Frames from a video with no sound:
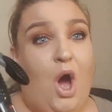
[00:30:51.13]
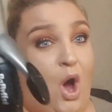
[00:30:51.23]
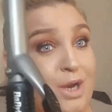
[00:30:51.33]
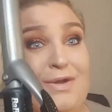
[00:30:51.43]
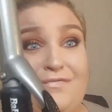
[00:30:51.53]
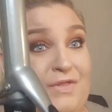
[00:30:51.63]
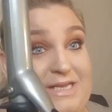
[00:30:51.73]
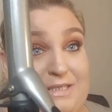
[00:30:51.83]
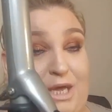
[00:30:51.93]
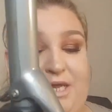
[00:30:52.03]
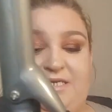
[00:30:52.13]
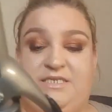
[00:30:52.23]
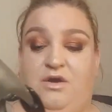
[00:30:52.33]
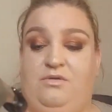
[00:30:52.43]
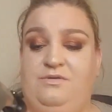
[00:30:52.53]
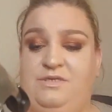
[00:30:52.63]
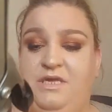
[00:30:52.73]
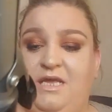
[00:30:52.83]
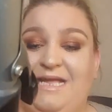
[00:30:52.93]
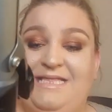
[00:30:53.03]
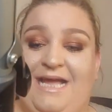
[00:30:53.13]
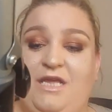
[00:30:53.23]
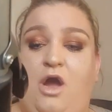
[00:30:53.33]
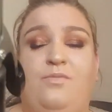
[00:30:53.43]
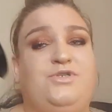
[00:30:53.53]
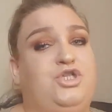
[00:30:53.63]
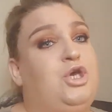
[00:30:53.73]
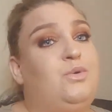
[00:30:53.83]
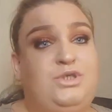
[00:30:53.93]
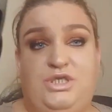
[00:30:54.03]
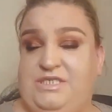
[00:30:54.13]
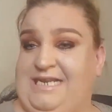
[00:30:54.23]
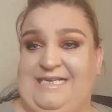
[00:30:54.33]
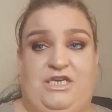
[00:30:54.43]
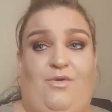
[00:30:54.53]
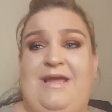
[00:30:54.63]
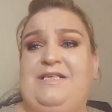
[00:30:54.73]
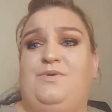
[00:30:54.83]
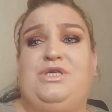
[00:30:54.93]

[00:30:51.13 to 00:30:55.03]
I love these curling tongs. They go up to 210 degrees,